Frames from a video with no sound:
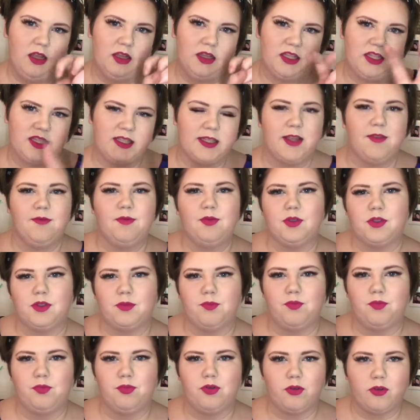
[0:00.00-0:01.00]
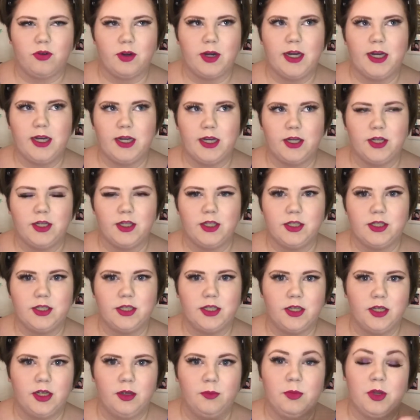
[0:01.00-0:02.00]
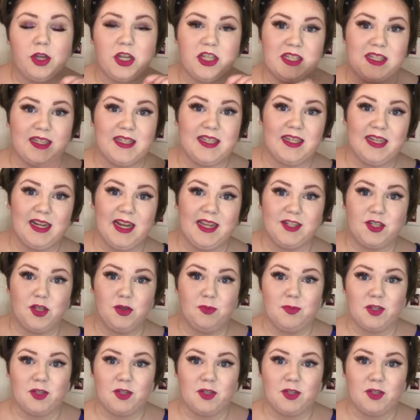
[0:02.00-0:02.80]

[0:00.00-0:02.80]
sieve was pretty good because it didn't let too